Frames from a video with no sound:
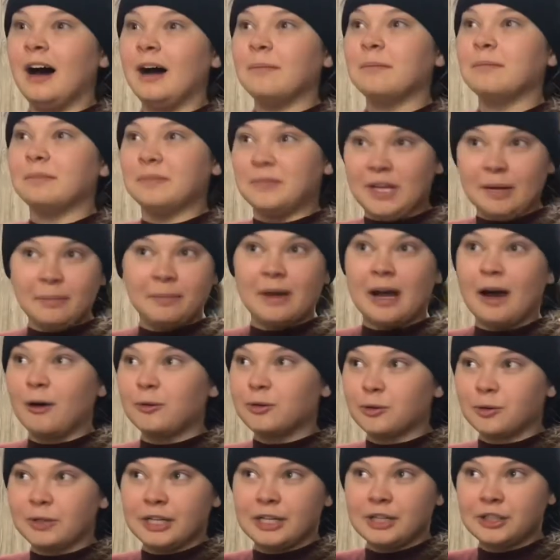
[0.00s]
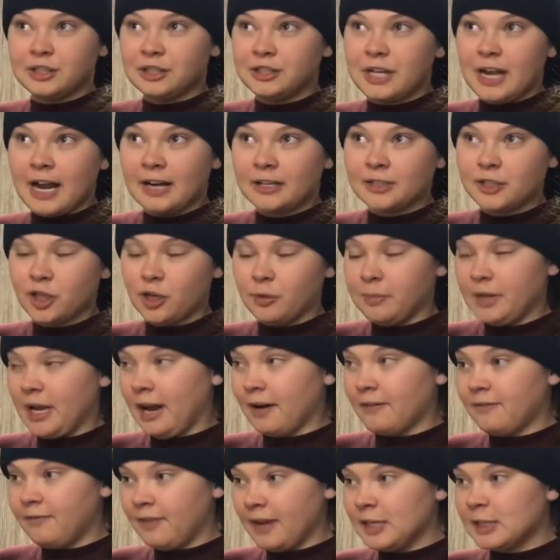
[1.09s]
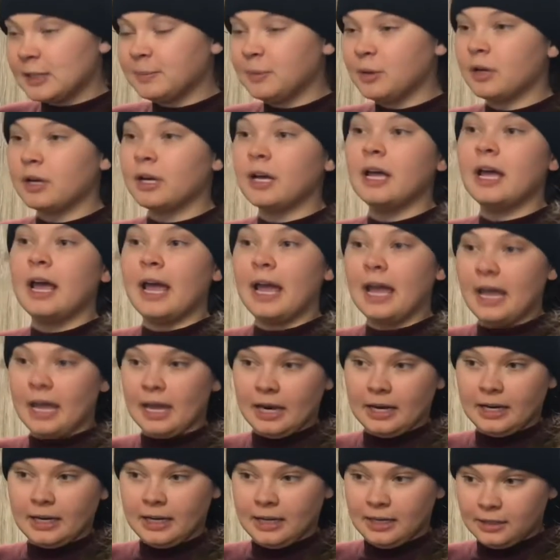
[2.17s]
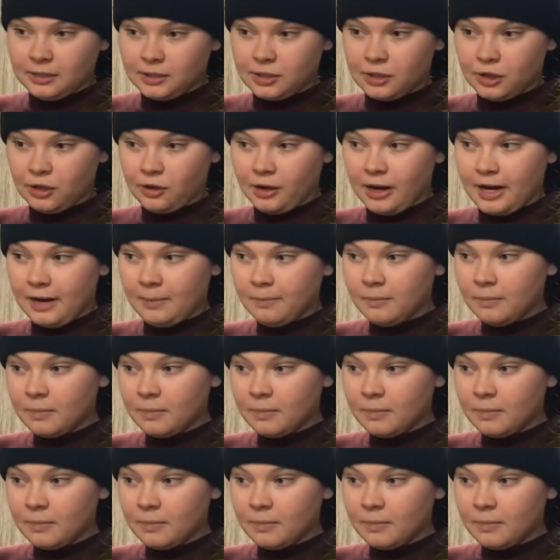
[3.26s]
Yep, Outdoor Addiction Taxidermy on Facebook and Instagram.